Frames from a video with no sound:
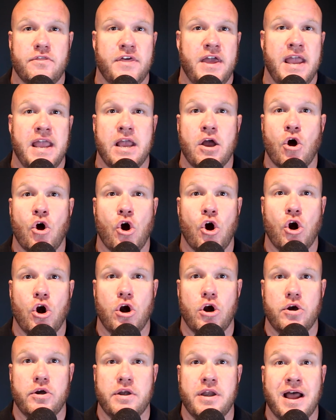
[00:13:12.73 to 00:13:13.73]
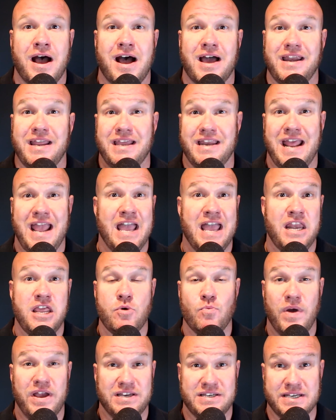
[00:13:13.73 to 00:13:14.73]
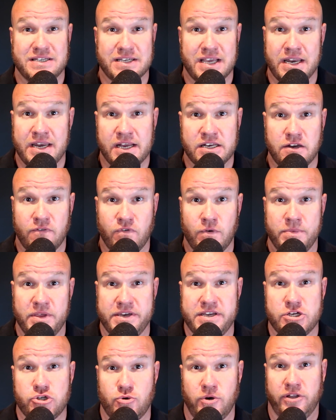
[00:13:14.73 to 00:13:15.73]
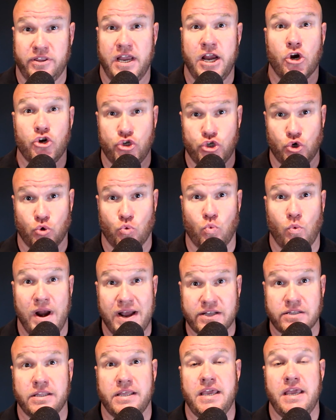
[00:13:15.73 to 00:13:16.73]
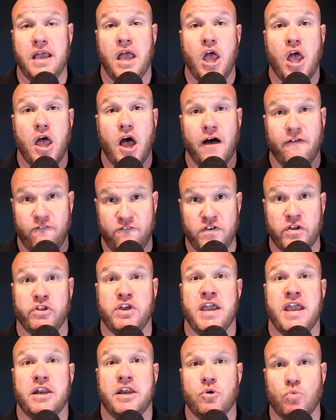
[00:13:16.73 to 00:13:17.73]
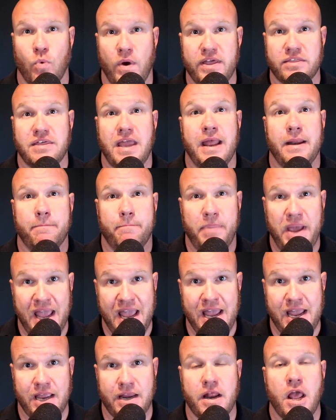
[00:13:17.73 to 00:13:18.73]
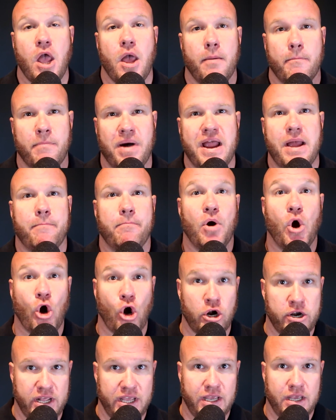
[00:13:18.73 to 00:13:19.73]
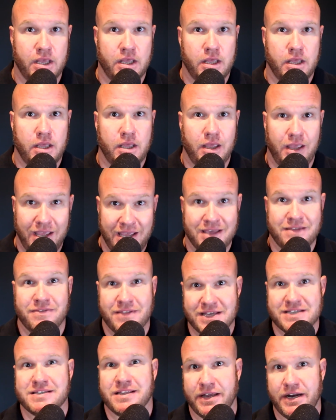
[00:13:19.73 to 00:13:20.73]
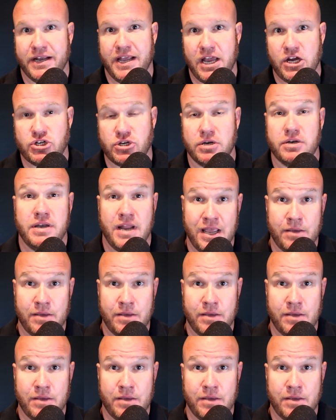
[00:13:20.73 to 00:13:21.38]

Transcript: They are not in any way disconnected from the district. They are directly affiliated with and paid by a party in this litigation.